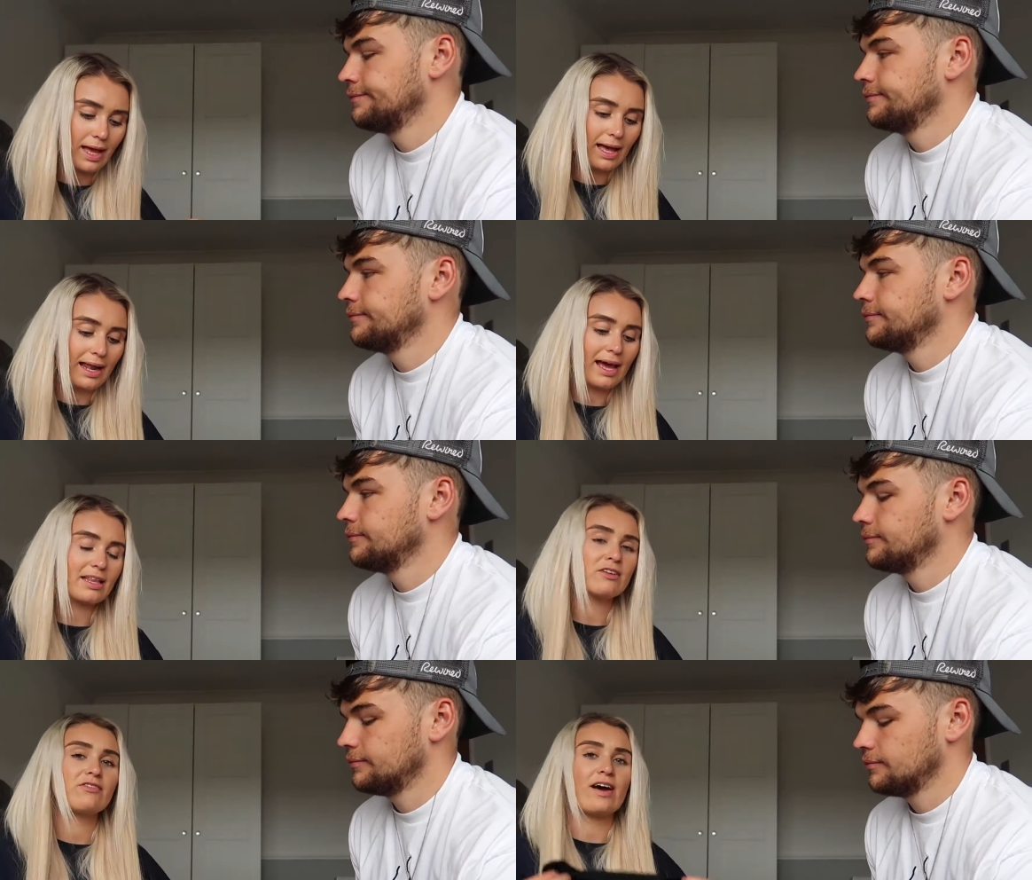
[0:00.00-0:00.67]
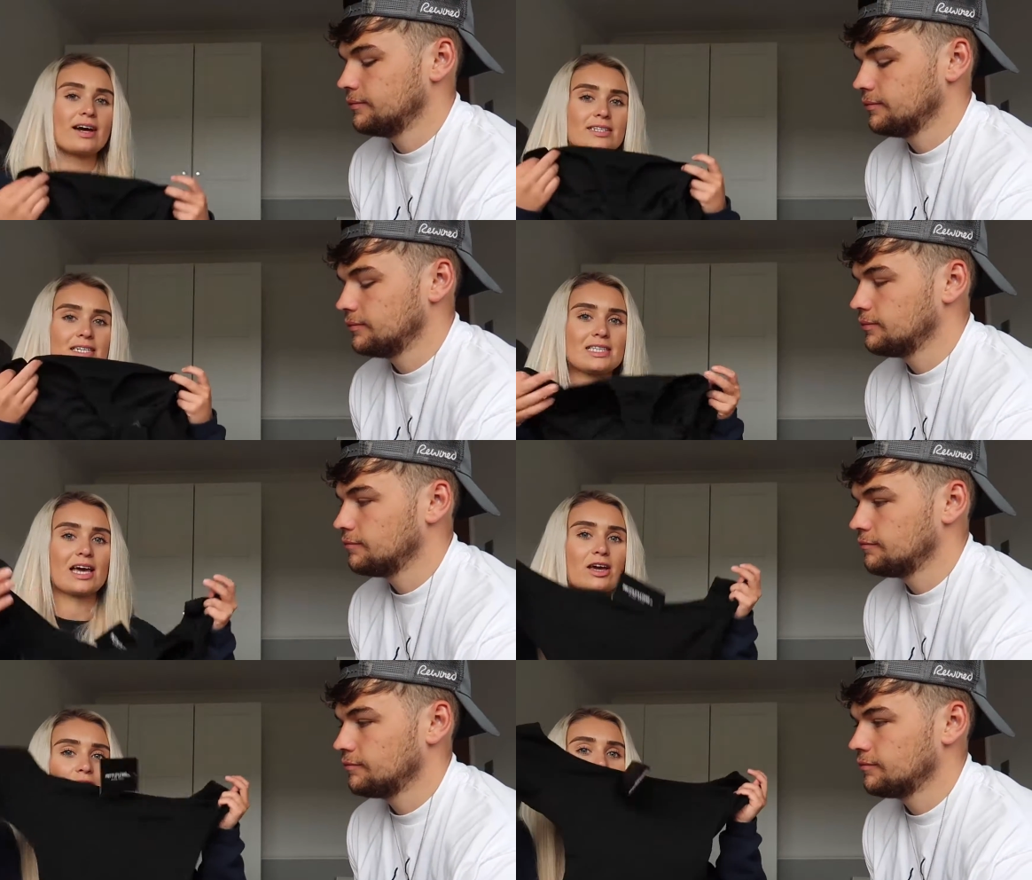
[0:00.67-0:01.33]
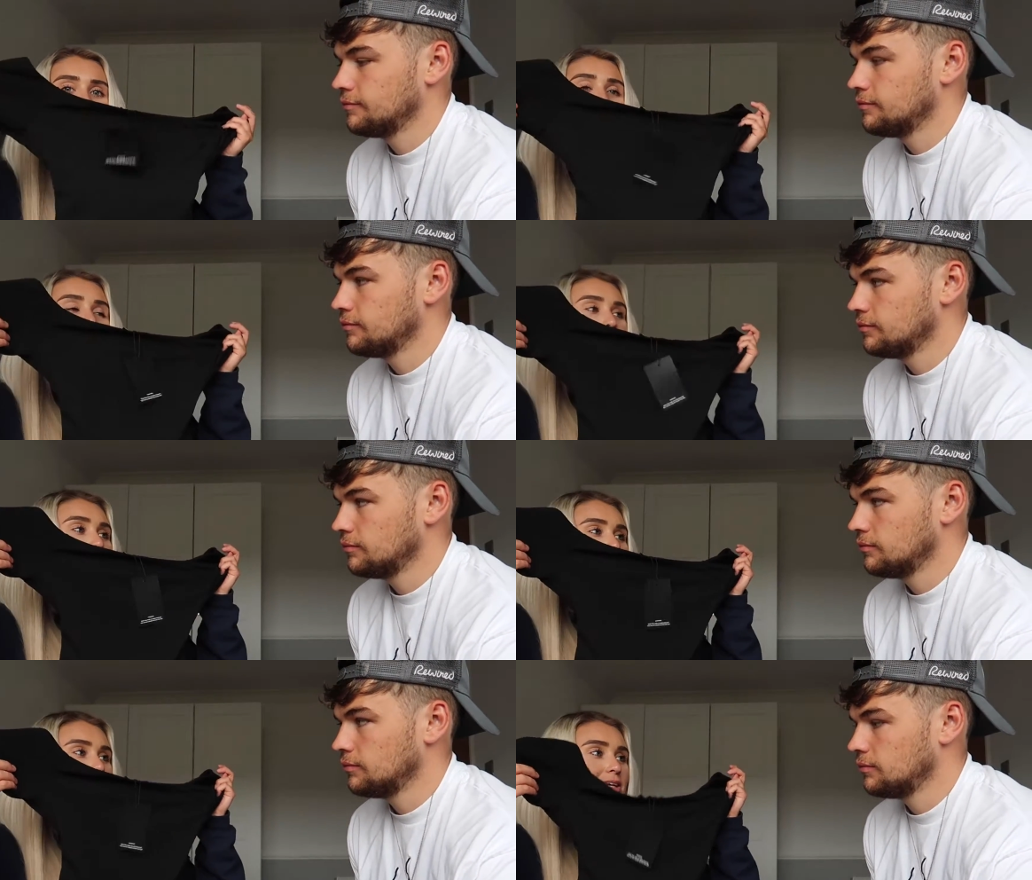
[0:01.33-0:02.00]
Speaker 1: I like the fact it's like a thong
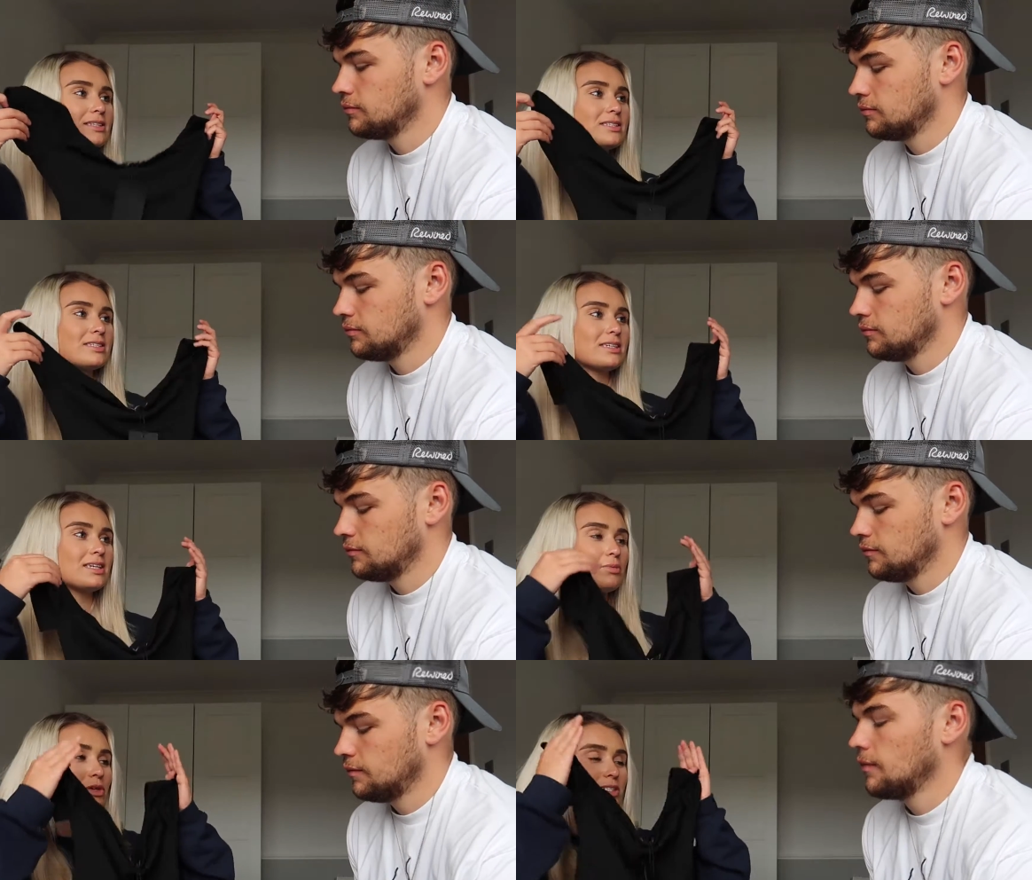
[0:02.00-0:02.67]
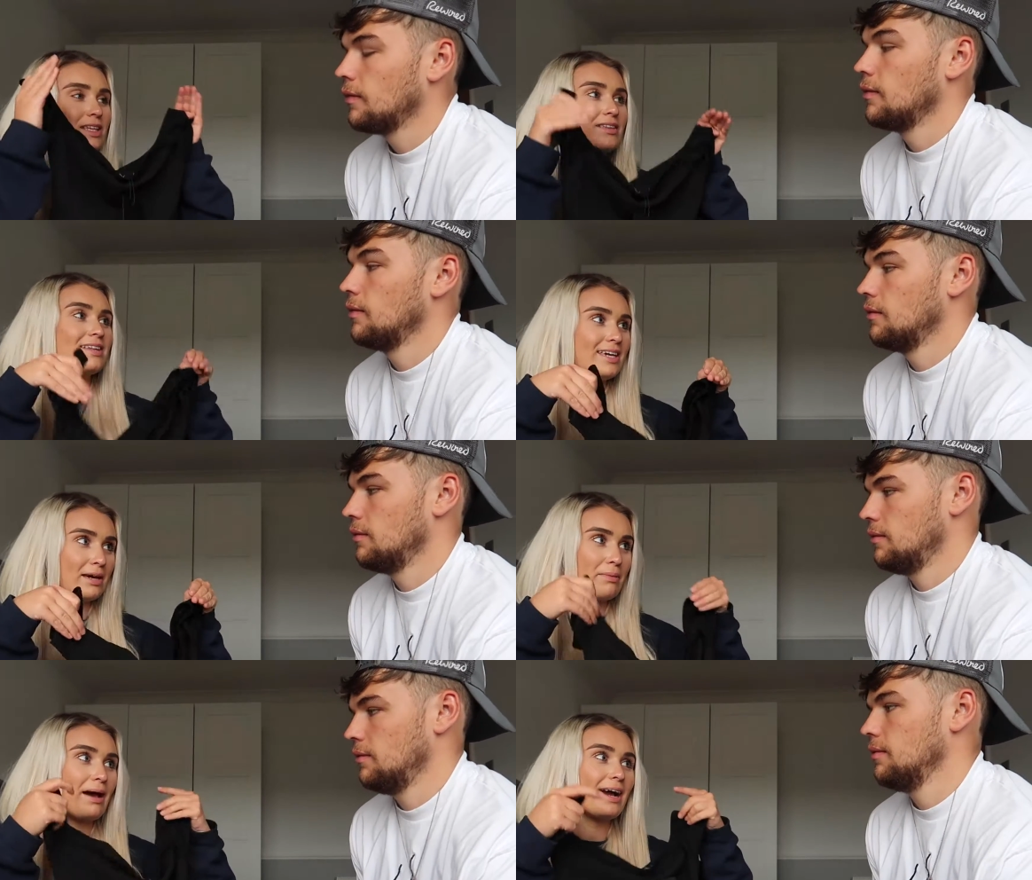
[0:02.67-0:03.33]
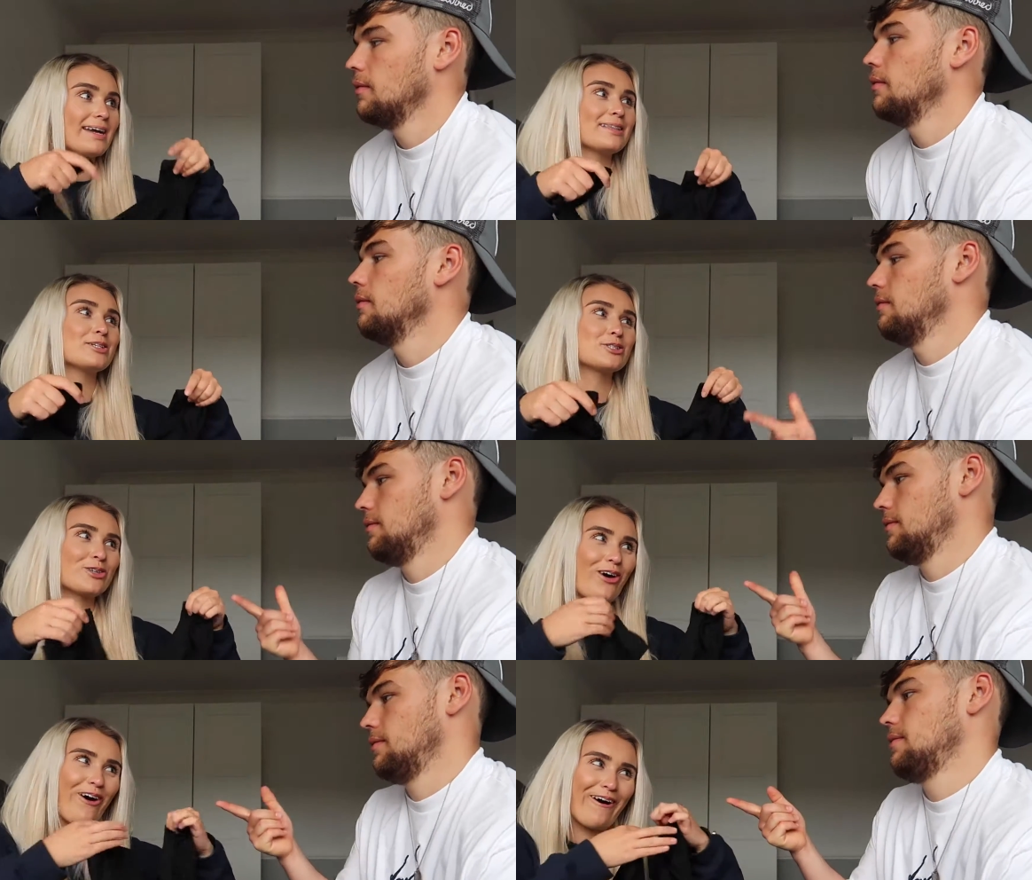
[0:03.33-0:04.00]
because you won't see the knicker mark in the
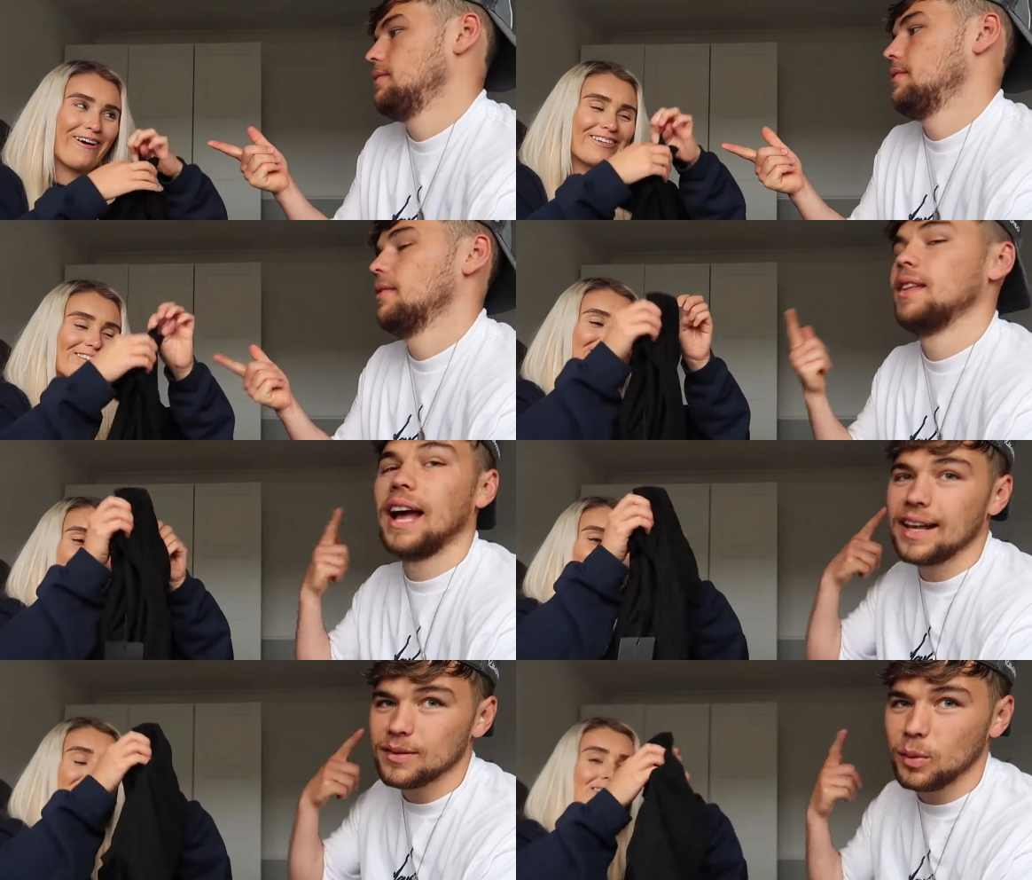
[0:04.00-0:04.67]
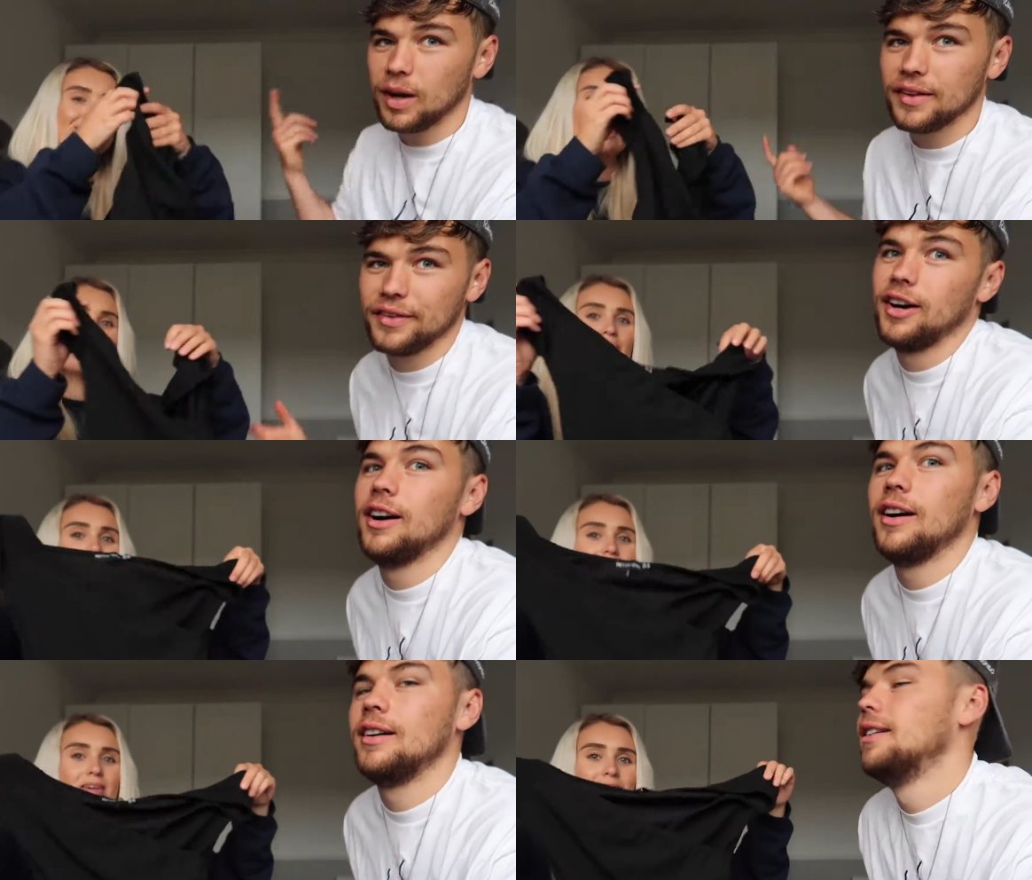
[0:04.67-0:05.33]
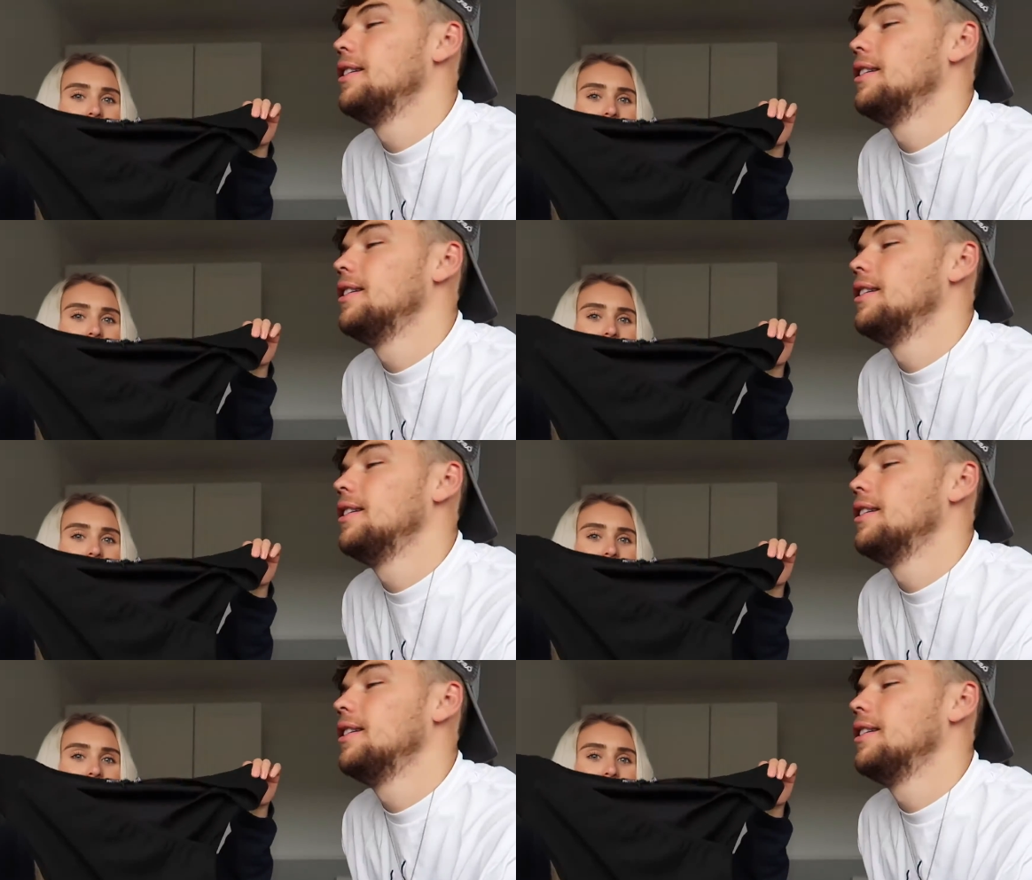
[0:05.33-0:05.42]
shorts.
Speaker 2: That's what I thought.